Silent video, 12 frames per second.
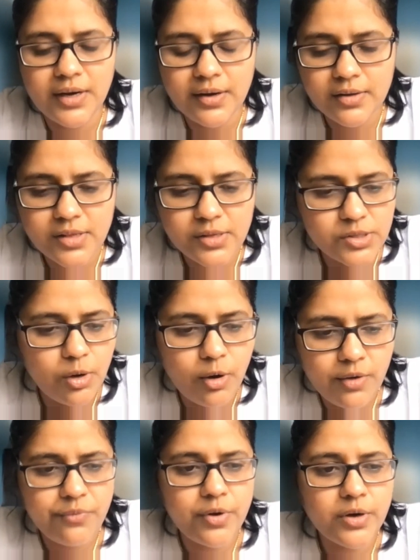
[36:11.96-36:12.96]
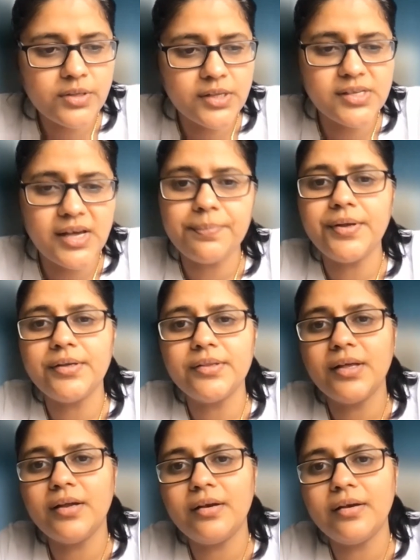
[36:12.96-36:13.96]
and there's a lot of work that's happening
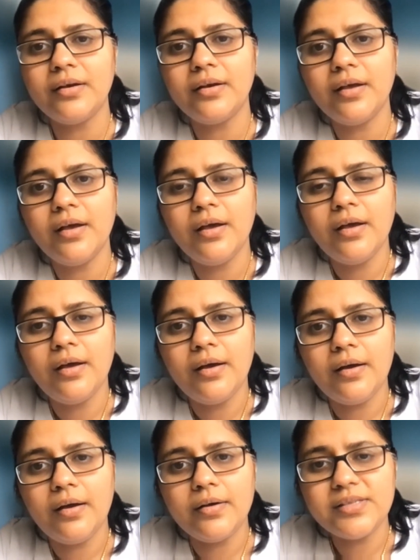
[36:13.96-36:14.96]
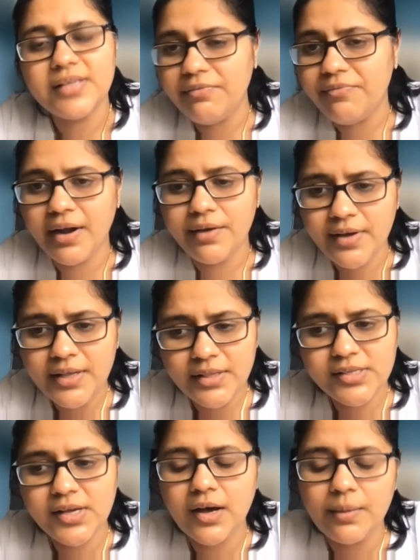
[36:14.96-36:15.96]
there in self-driving, and
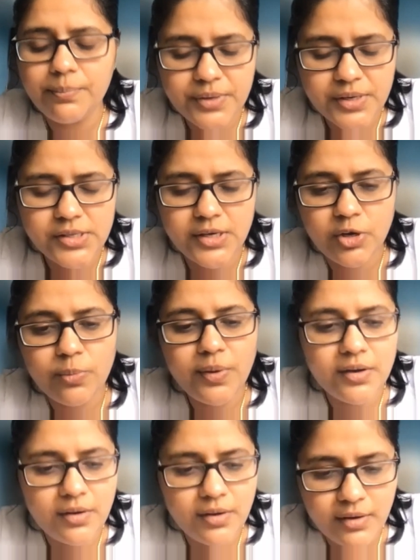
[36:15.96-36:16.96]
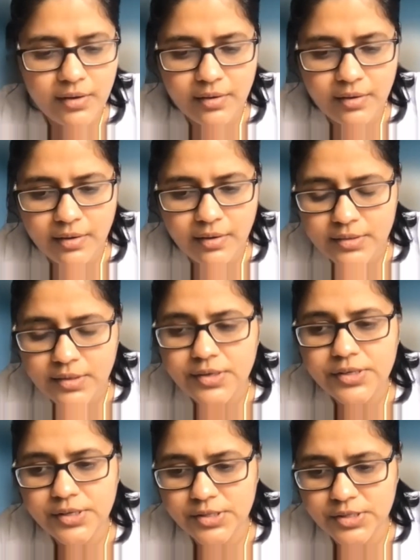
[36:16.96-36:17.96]
these are companies incubated in the
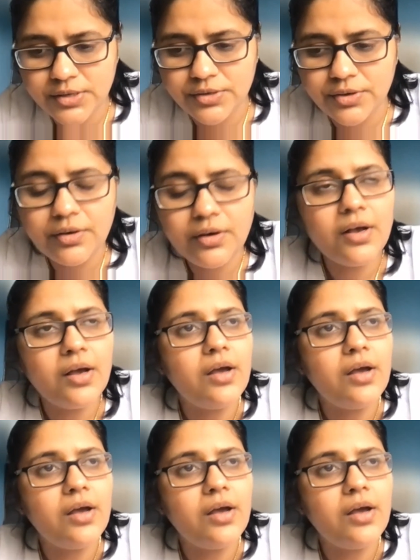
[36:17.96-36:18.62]
research center.